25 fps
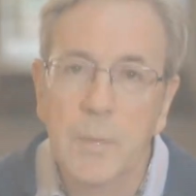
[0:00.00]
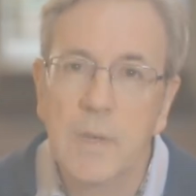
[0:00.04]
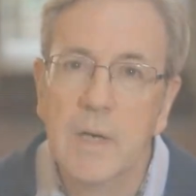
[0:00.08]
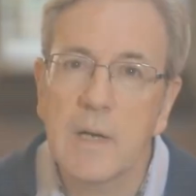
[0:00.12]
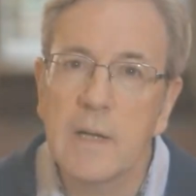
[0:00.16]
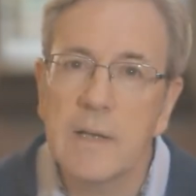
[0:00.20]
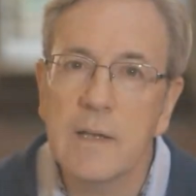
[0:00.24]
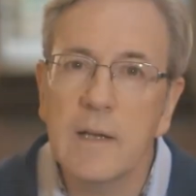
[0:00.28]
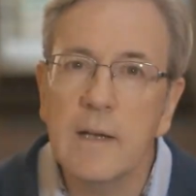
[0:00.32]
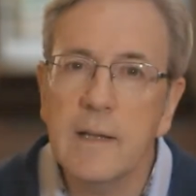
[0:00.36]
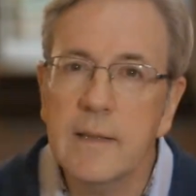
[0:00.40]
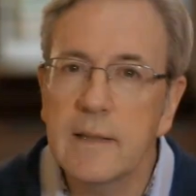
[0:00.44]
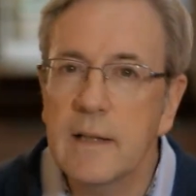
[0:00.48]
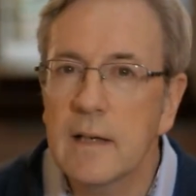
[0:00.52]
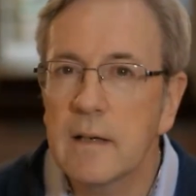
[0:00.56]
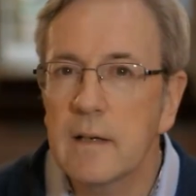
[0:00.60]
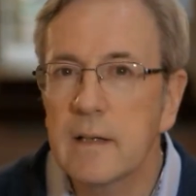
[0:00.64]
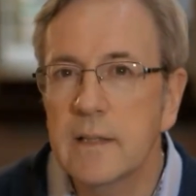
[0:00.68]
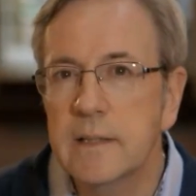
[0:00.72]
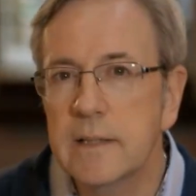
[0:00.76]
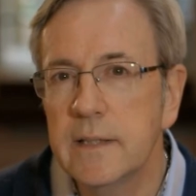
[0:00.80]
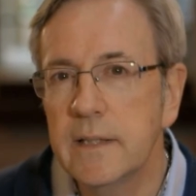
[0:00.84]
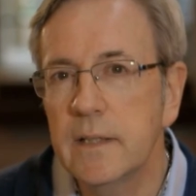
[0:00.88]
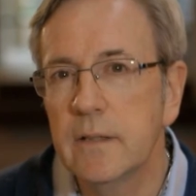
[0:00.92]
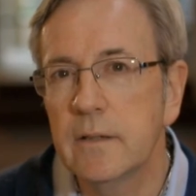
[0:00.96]
But I like that
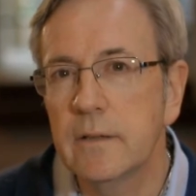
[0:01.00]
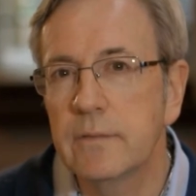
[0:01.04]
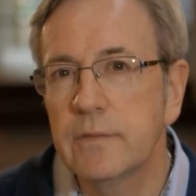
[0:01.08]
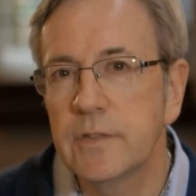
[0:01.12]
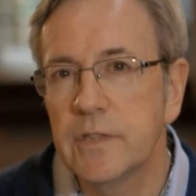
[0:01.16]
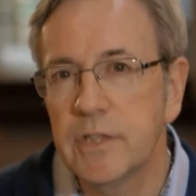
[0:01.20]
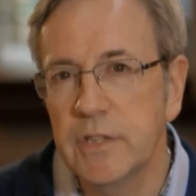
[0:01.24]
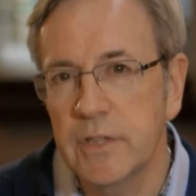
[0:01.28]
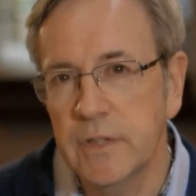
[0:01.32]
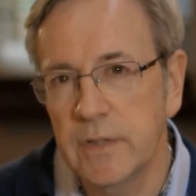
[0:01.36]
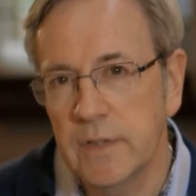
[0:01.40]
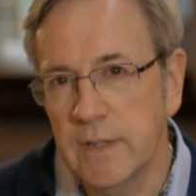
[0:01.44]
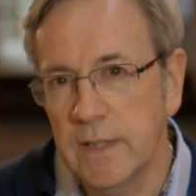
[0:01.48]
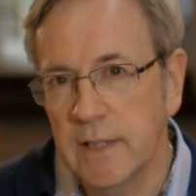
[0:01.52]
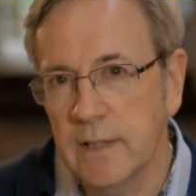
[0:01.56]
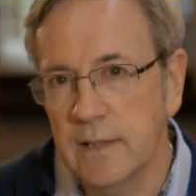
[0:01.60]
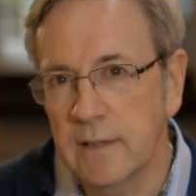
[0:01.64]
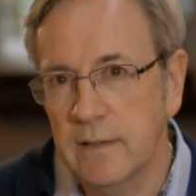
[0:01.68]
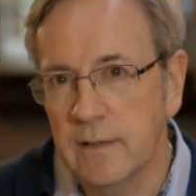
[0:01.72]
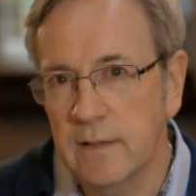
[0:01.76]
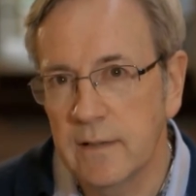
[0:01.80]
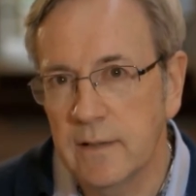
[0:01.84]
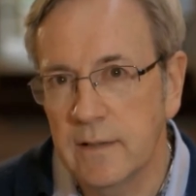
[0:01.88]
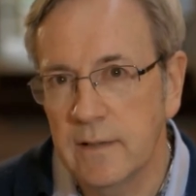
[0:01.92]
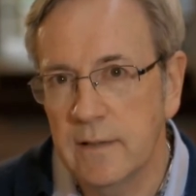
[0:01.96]
idea of
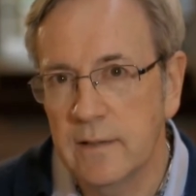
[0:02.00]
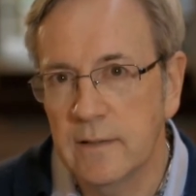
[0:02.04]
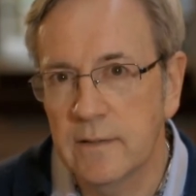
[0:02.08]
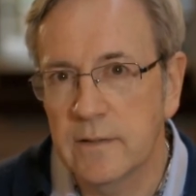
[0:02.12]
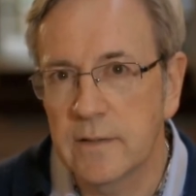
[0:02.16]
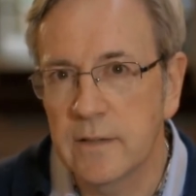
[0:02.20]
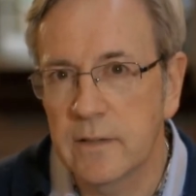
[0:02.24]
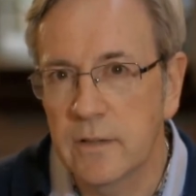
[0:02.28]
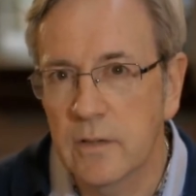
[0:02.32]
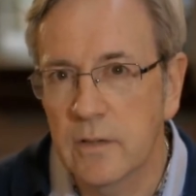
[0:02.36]
tuning into